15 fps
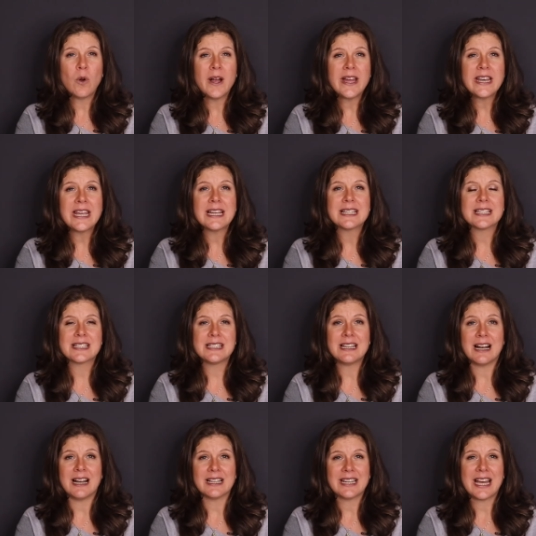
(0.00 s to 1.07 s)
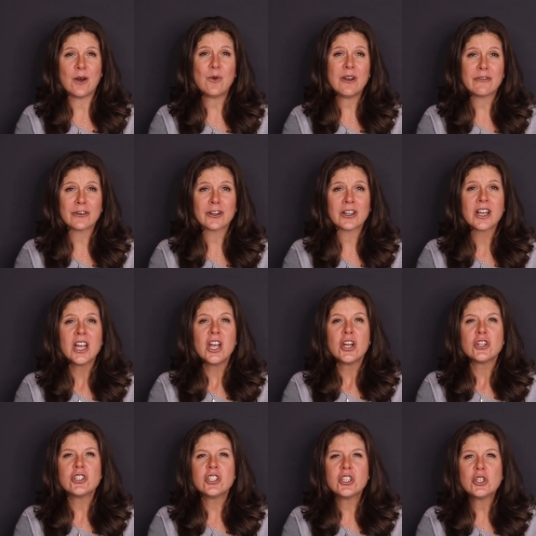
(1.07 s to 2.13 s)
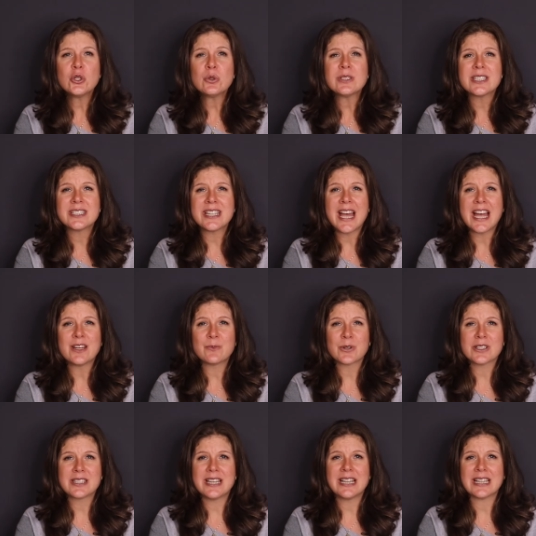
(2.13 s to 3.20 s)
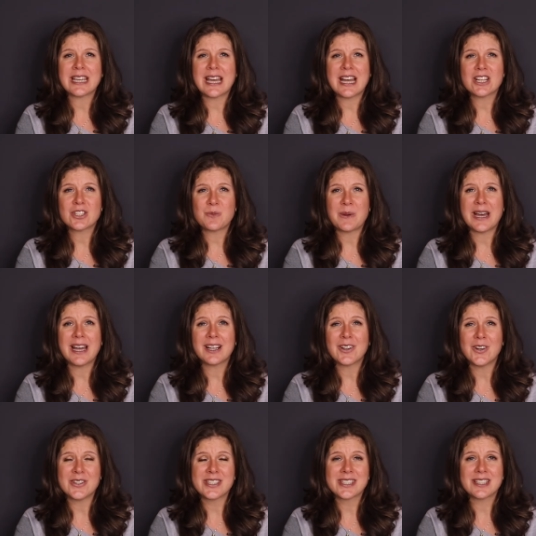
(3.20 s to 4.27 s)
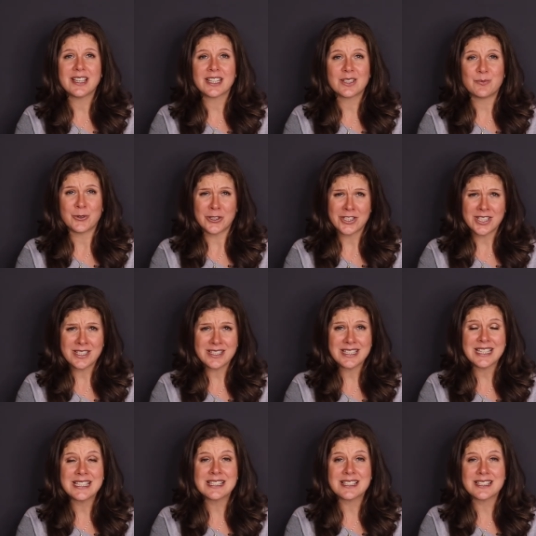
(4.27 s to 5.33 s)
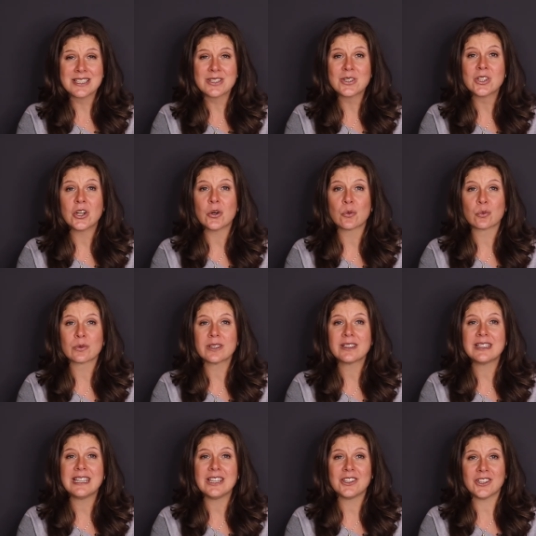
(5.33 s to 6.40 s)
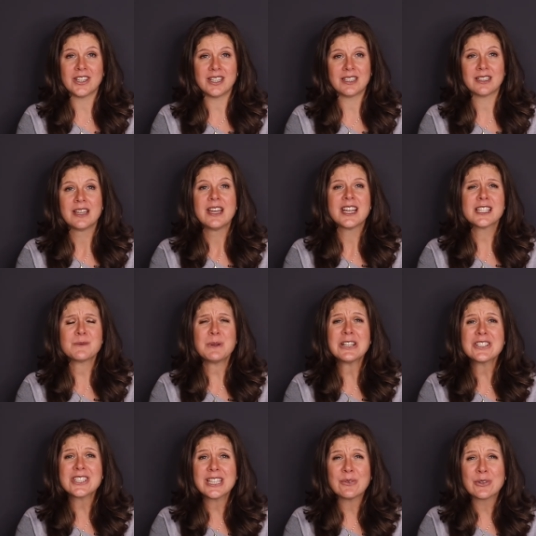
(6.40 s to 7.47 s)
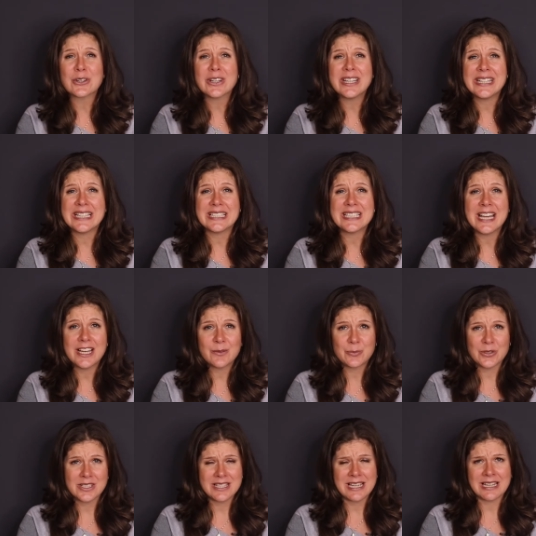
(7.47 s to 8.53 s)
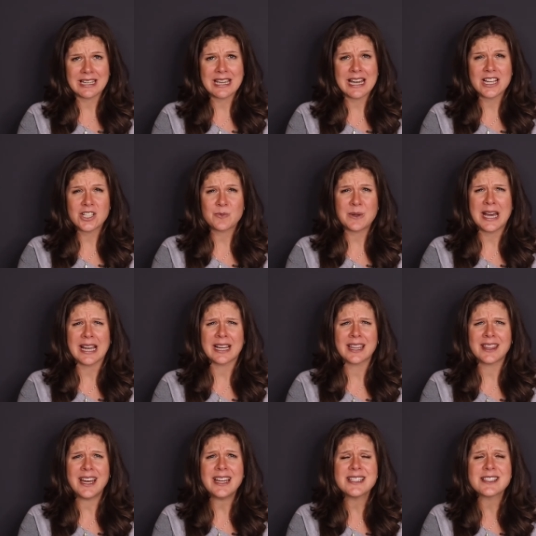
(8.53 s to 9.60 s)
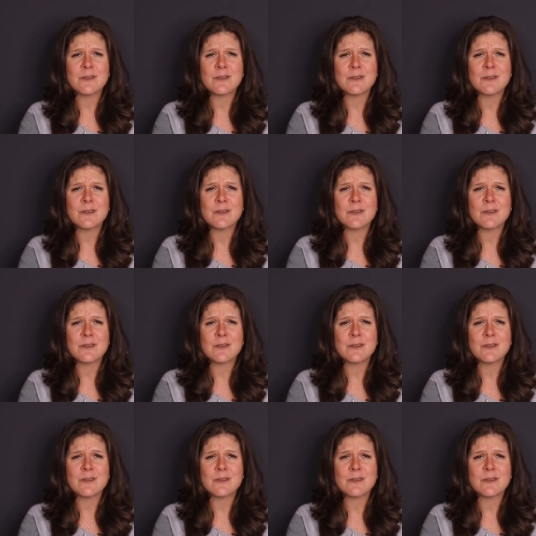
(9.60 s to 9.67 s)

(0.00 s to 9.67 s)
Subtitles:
1 does not. However, 2 to 10% cash back on select merchants is still really good, especially if you're hitting 10% cash back. That is